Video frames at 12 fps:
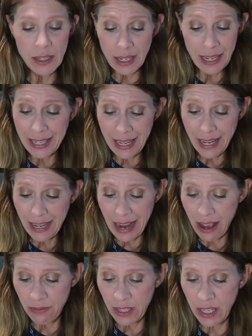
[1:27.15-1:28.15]
And I can't
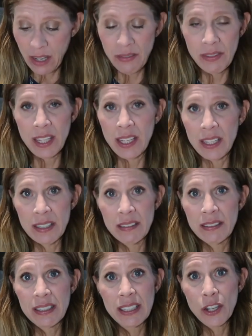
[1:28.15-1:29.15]
have any of the
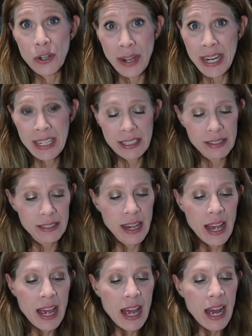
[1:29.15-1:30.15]
grains.
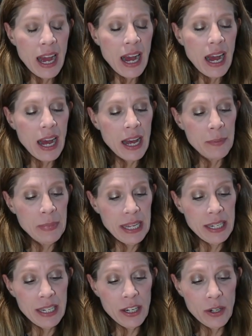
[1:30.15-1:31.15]

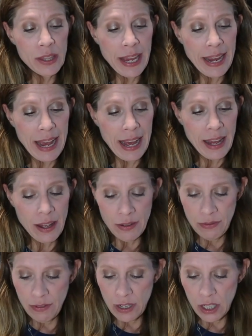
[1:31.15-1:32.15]
In here they
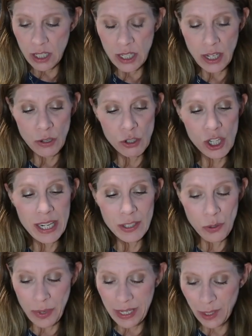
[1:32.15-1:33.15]
have, you know, she
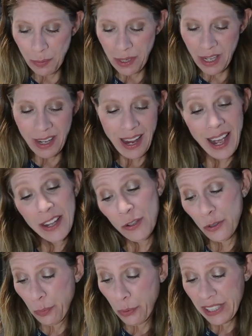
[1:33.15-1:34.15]
has a recipe. I
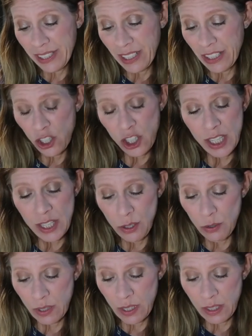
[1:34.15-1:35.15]
use brisket. She
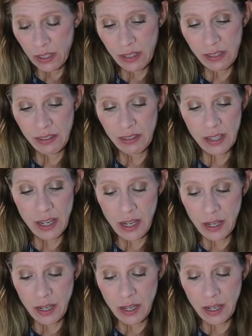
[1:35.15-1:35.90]
uses